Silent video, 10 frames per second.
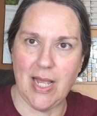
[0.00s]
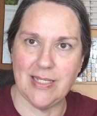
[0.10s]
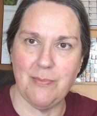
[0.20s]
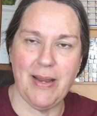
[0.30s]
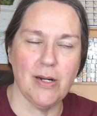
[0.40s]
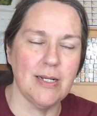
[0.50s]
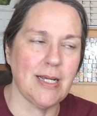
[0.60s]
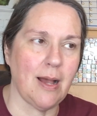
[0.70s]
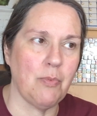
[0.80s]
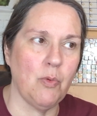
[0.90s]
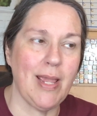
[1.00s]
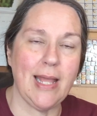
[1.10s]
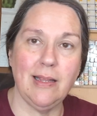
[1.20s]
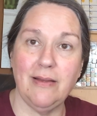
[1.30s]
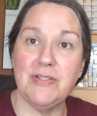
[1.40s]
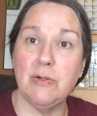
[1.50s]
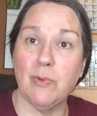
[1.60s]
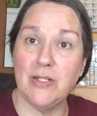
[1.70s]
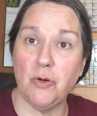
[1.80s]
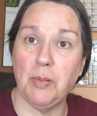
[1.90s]
as a married couple, we had lived in
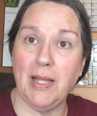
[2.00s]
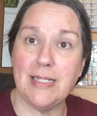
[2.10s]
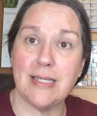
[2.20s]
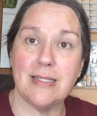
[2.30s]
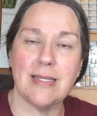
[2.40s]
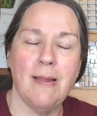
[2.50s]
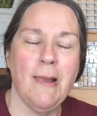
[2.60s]
rental places,